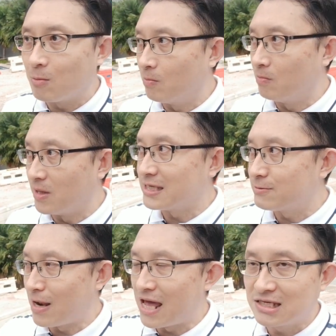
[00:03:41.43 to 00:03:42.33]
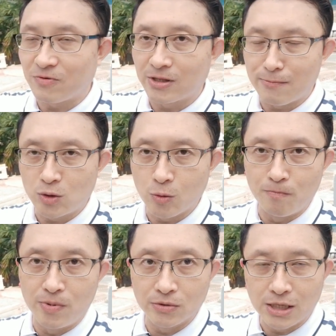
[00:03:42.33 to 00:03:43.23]
there's plans for them to
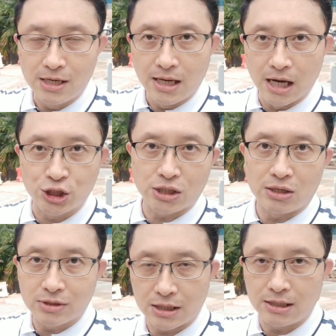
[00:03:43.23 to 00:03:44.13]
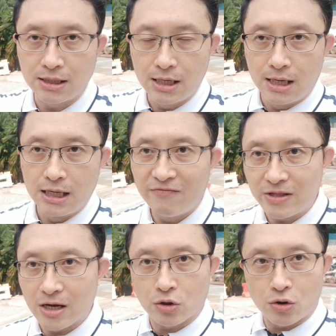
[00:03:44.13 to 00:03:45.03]
build a shelter even
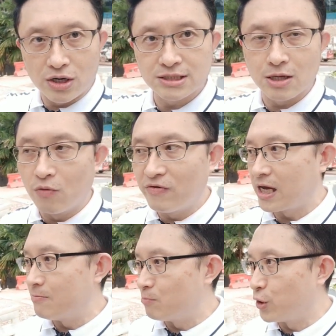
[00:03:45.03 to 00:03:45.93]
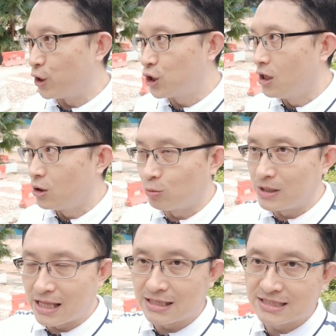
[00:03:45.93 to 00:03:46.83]
across the overhead bridge to the
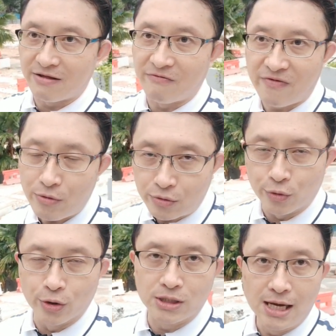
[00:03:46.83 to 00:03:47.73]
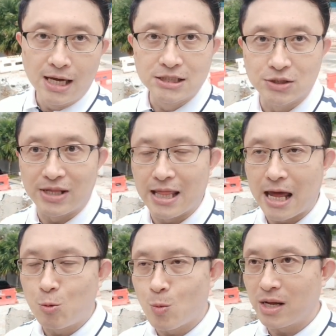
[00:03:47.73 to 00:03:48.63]
other side of Farrer Road so that
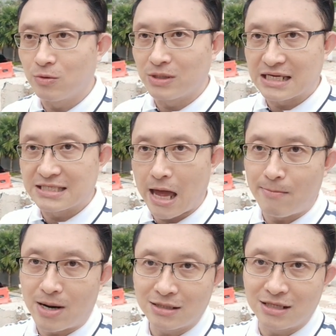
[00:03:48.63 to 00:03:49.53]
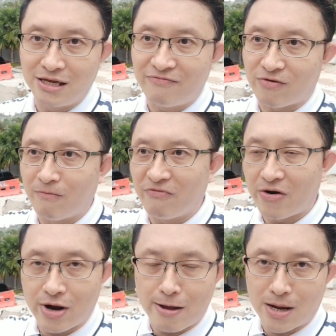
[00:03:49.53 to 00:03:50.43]
anyone who takes the MRT from
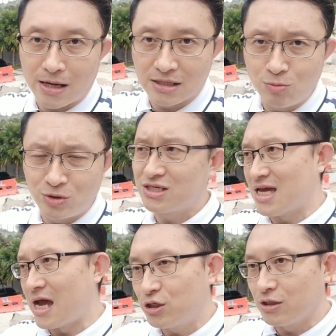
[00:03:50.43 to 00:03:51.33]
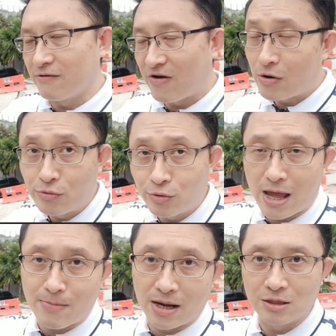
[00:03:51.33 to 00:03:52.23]
Farrer MRT, which is actually Farrer Road
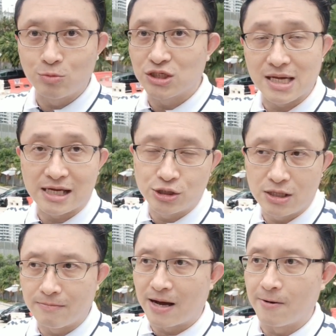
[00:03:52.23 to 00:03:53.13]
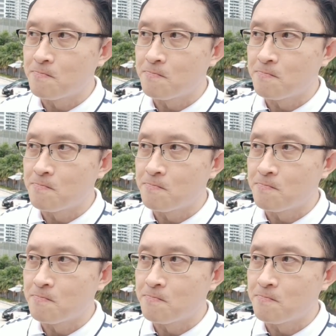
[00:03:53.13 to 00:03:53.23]
MRT, which is actually about